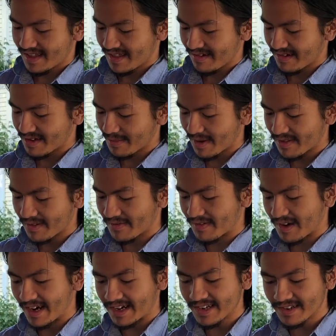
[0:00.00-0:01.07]
there's some other
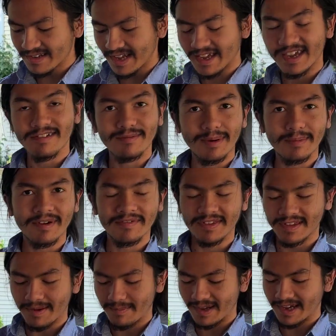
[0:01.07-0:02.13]
varieties I can't remember off the
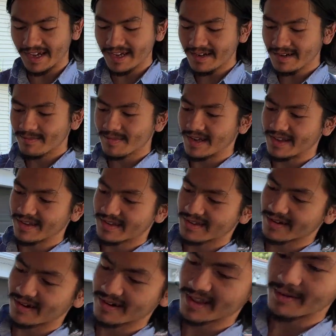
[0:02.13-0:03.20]
top of my head, but this is the card